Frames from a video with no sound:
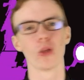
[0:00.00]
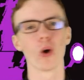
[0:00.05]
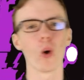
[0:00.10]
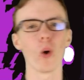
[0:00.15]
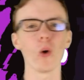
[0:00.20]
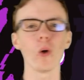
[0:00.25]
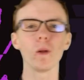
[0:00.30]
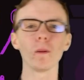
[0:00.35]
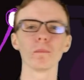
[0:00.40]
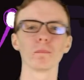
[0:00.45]
The
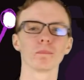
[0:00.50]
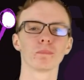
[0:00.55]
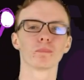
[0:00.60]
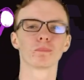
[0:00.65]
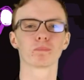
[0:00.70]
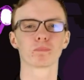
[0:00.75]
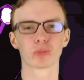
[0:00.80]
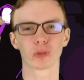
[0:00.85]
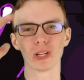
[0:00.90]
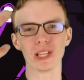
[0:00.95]
whole
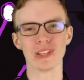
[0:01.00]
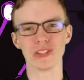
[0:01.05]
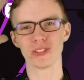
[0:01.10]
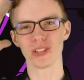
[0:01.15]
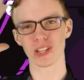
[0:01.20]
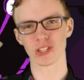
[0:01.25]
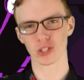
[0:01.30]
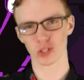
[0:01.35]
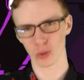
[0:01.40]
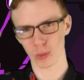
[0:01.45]

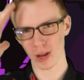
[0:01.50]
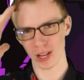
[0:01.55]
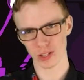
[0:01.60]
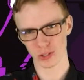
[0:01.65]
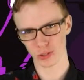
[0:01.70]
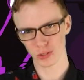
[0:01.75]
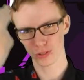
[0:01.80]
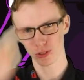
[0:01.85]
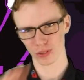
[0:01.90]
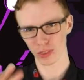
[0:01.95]
Princess Quest